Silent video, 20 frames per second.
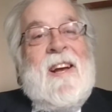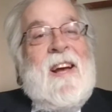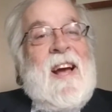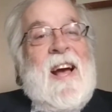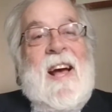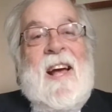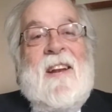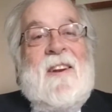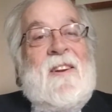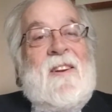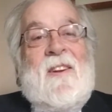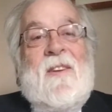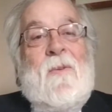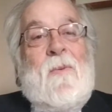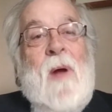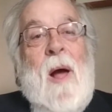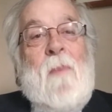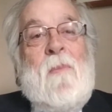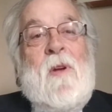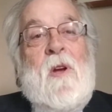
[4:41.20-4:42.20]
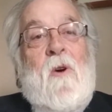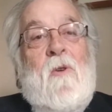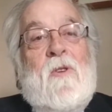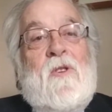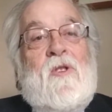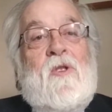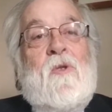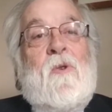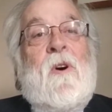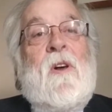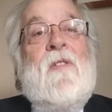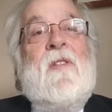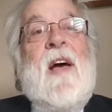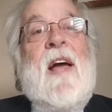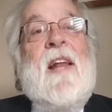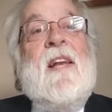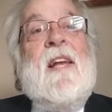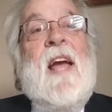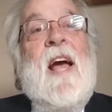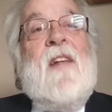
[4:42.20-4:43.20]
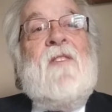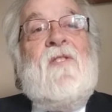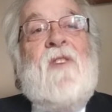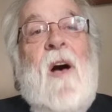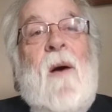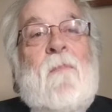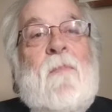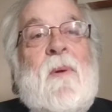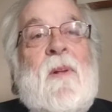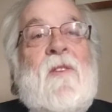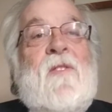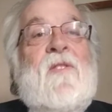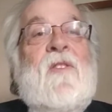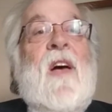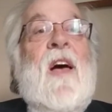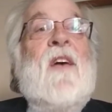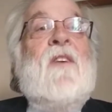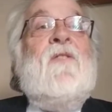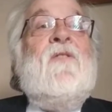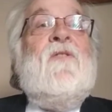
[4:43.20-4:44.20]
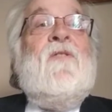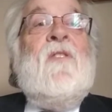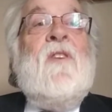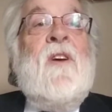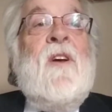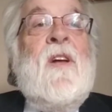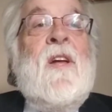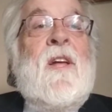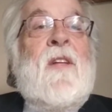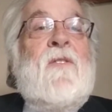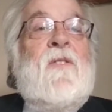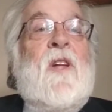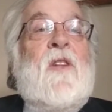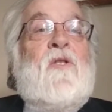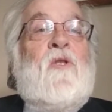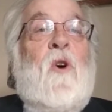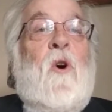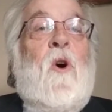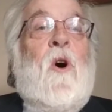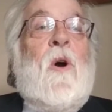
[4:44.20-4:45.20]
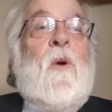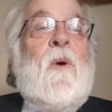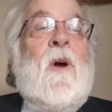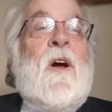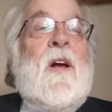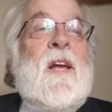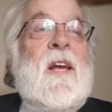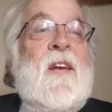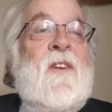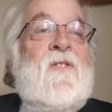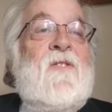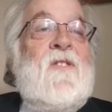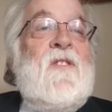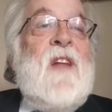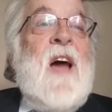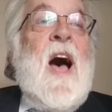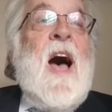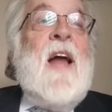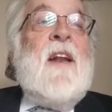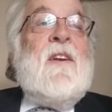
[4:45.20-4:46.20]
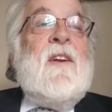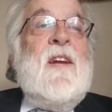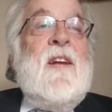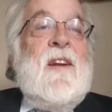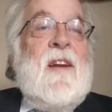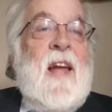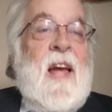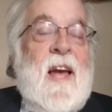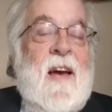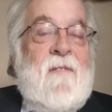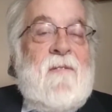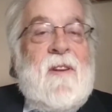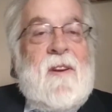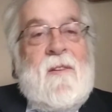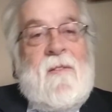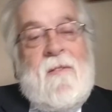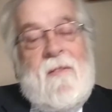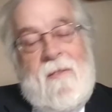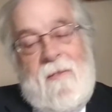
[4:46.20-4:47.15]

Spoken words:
And Rabbi Yehoshua then gets up and says, the Torah is not in heaven.